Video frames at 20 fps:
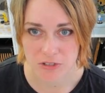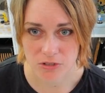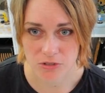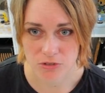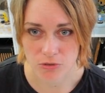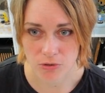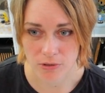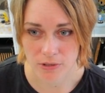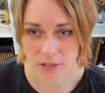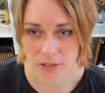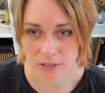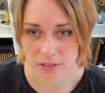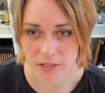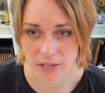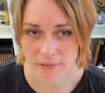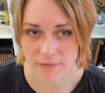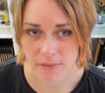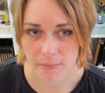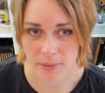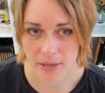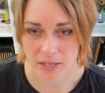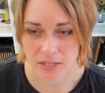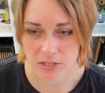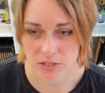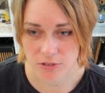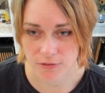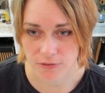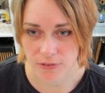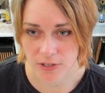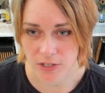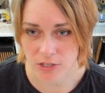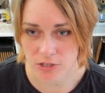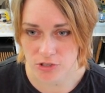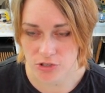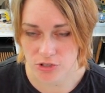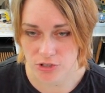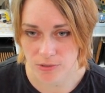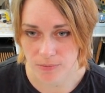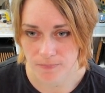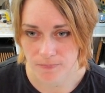a drawing I never managed to finish.